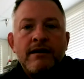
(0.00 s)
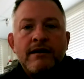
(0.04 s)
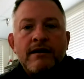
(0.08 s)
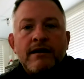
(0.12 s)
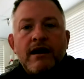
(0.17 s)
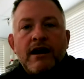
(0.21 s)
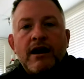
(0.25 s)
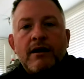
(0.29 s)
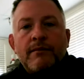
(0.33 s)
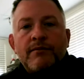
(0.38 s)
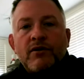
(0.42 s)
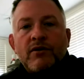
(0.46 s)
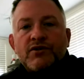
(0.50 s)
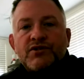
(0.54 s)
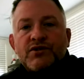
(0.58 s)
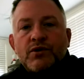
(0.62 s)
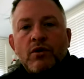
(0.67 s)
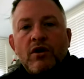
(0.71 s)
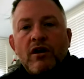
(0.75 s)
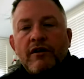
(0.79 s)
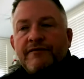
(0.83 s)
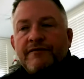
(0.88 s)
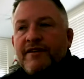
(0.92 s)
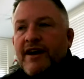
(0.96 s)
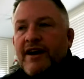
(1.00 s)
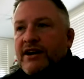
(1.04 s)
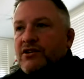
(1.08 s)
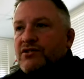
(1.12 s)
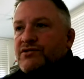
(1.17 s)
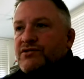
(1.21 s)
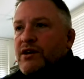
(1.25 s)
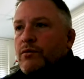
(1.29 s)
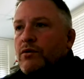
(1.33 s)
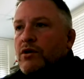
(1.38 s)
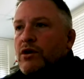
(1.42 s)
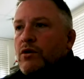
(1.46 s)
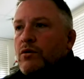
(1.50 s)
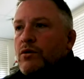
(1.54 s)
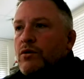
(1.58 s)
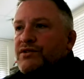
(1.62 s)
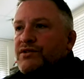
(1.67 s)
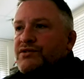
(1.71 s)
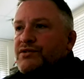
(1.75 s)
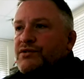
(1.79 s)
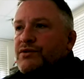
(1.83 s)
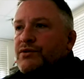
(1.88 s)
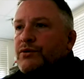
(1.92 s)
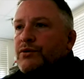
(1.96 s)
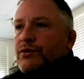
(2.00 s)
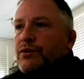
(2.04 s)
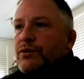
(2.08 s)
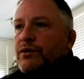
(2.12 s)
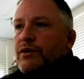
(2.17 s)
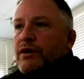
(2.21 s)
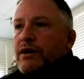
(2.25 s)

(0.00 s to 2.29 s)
Those are all factors that will go into